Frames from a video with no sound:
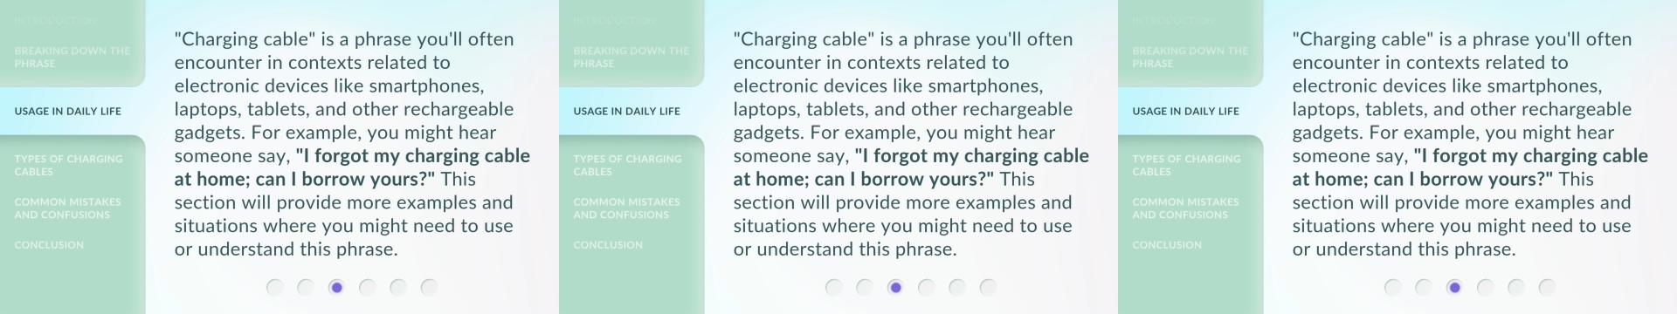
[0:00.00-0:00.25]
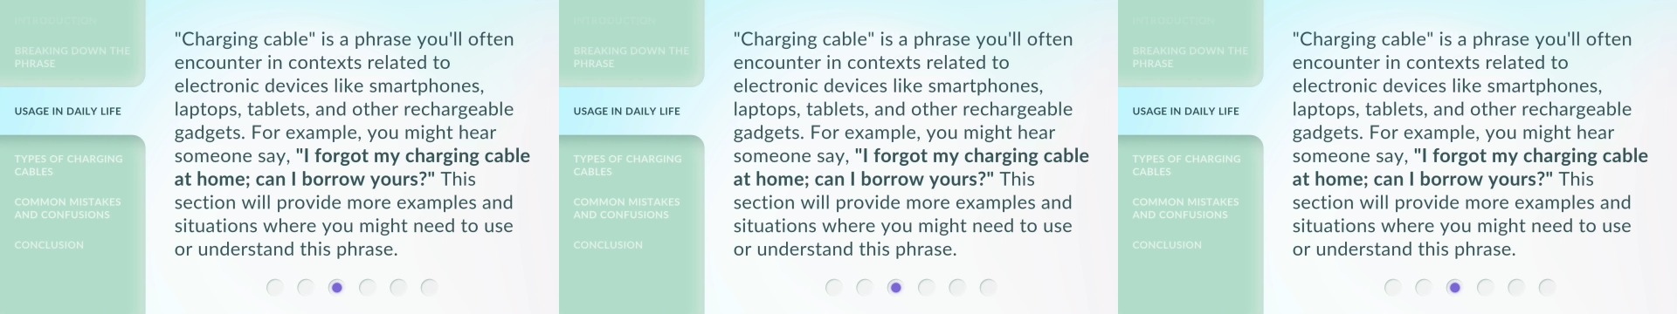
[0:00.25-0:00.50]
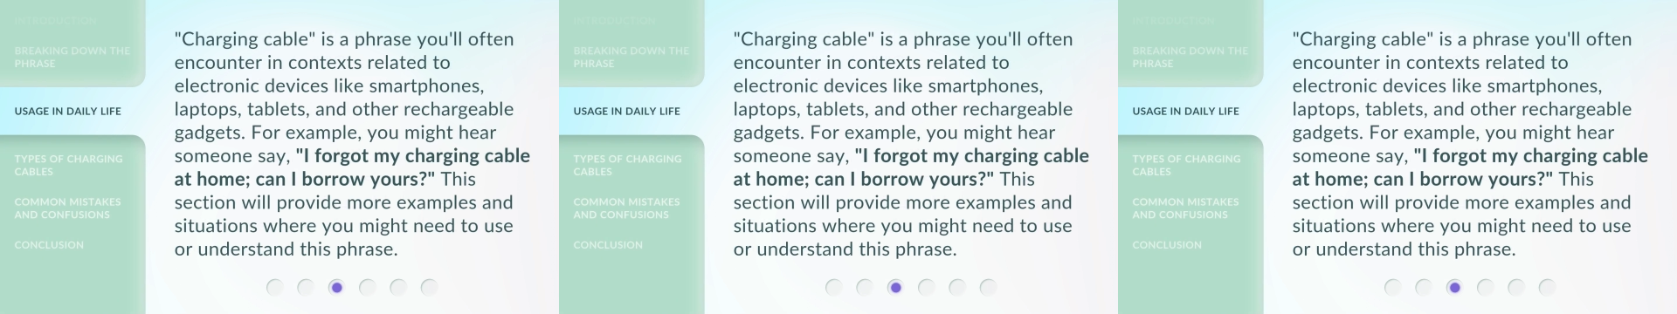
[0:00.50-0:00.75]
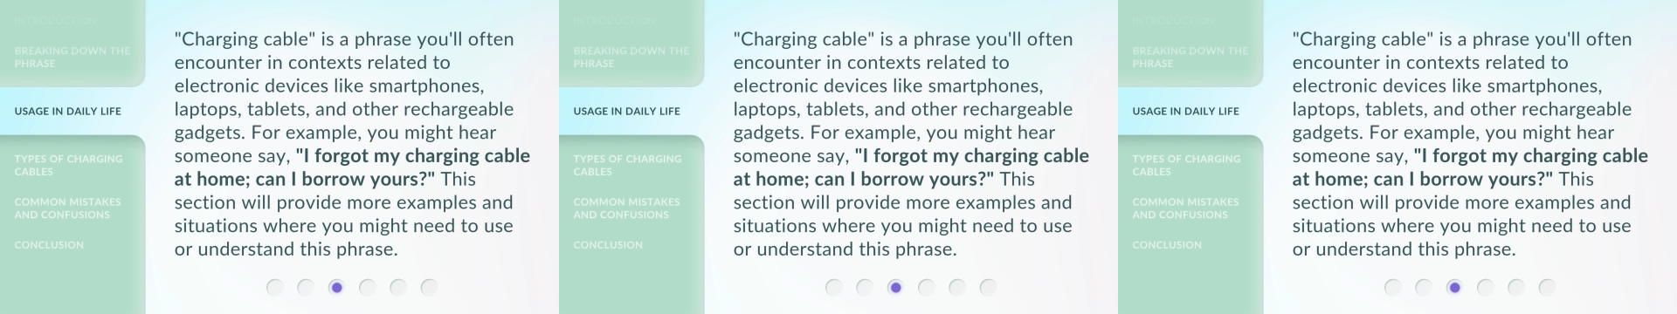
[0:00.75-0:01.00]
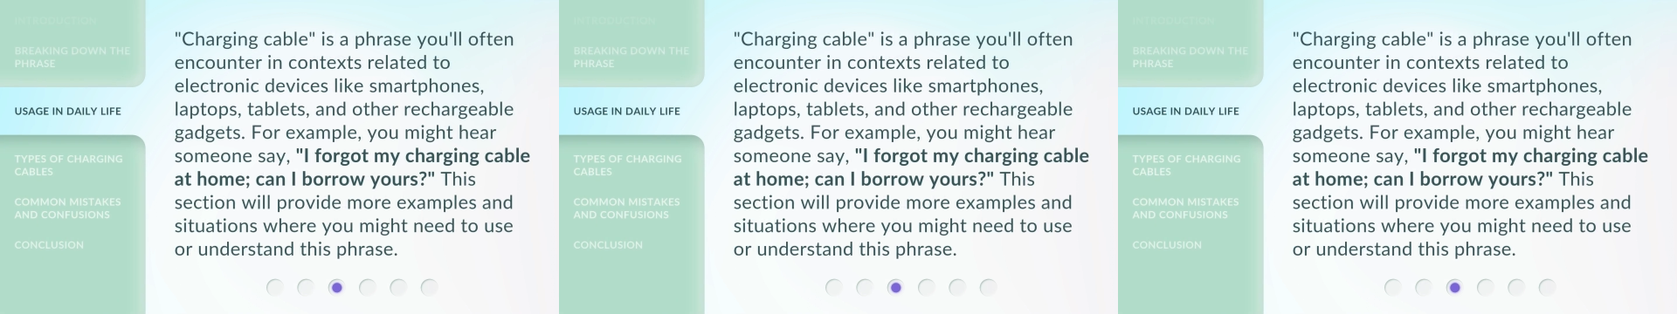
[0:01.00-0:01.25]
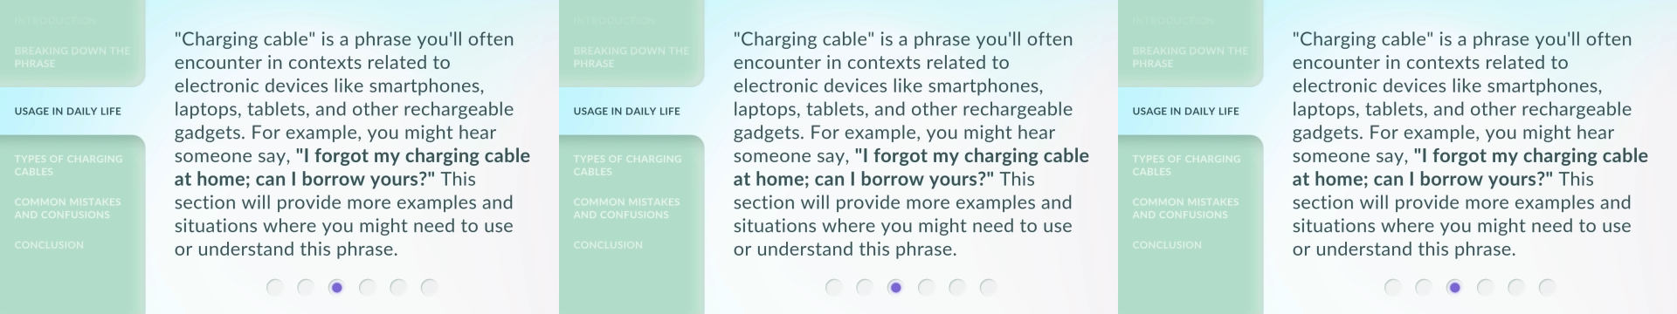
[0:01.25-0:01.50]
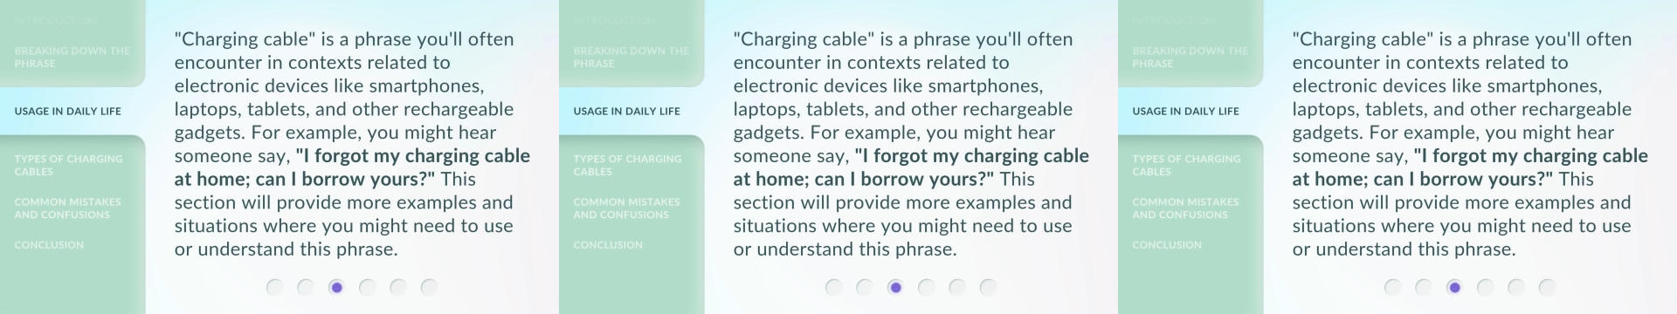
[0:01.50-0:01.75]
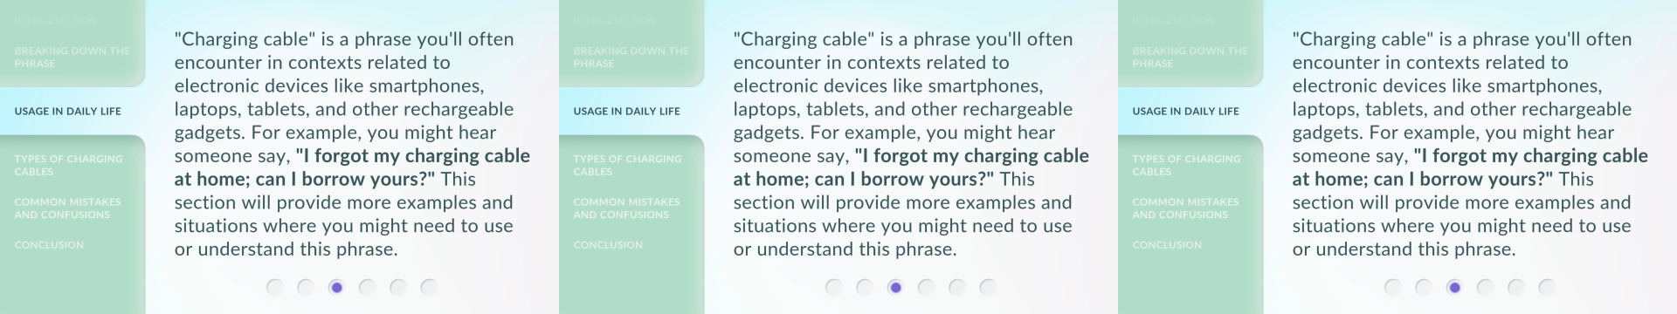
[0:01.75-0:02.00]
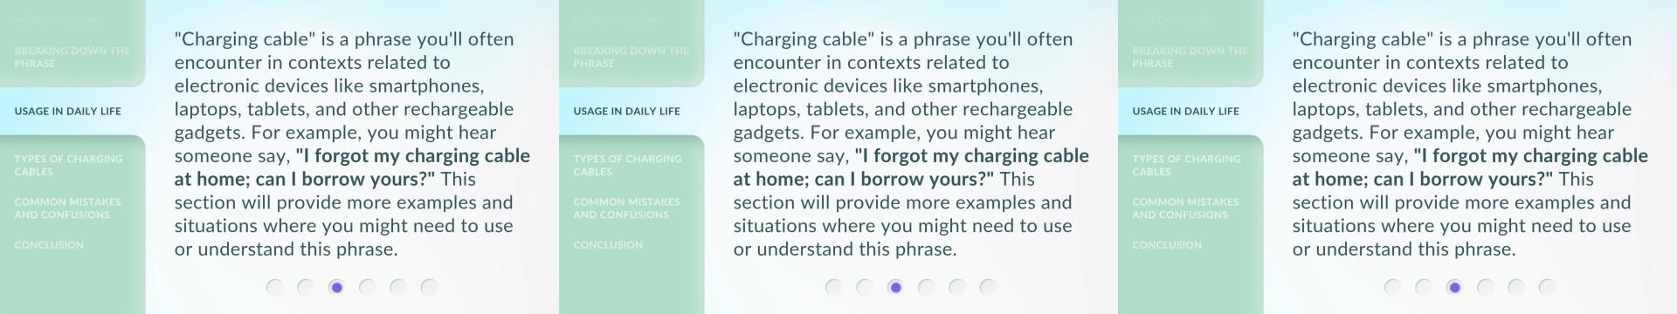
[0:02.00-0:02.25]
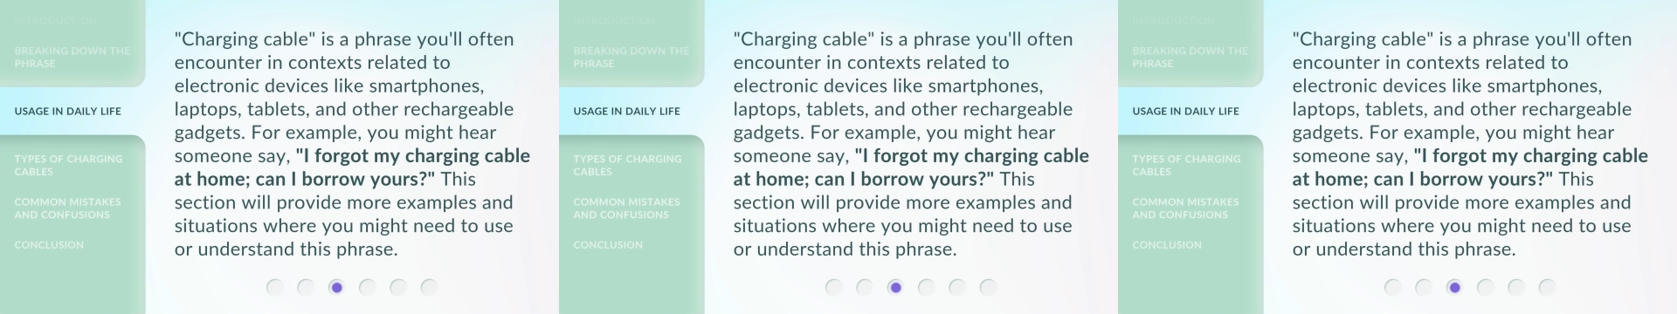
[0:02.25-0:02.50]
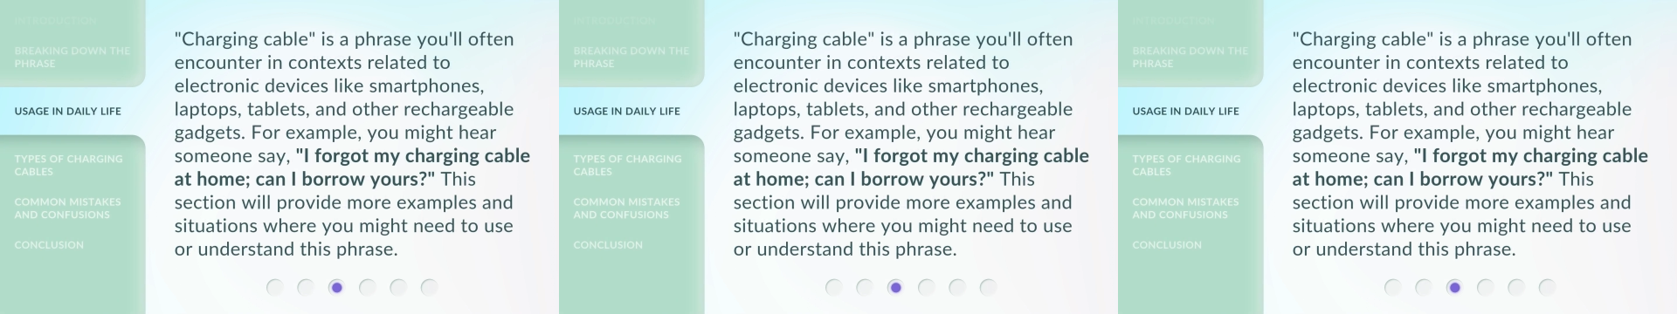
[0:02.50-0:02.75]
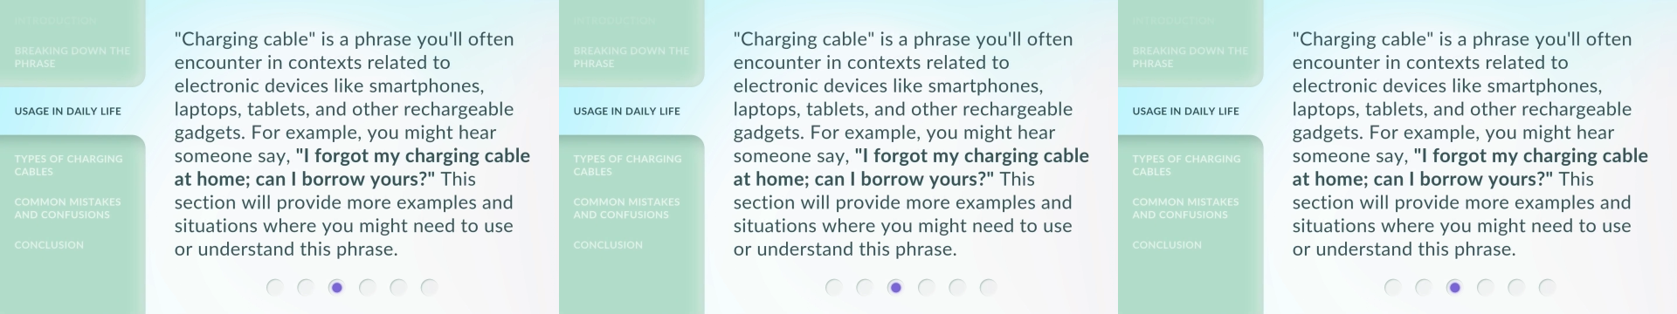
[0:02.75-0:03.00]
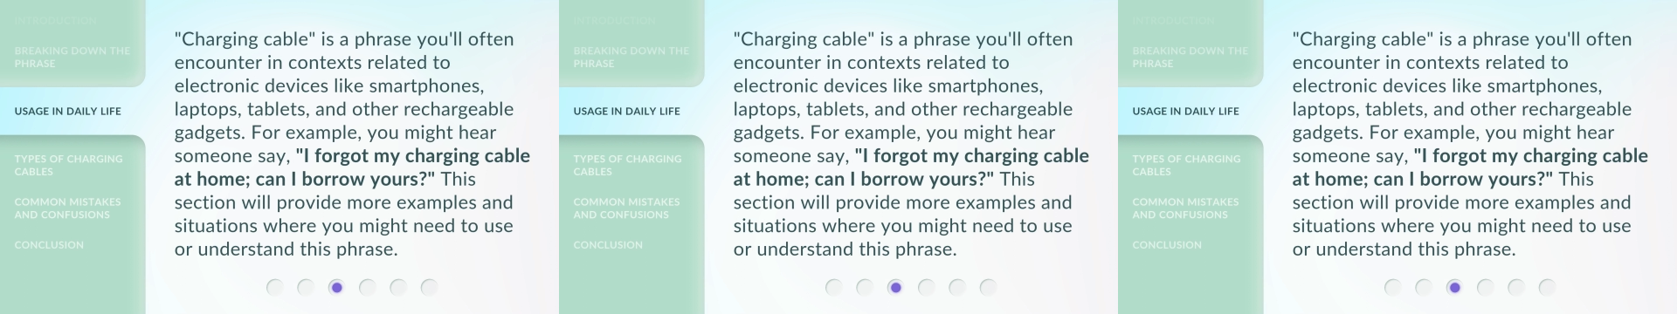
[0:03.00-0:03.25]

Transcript: Nobody's mouth can be seen.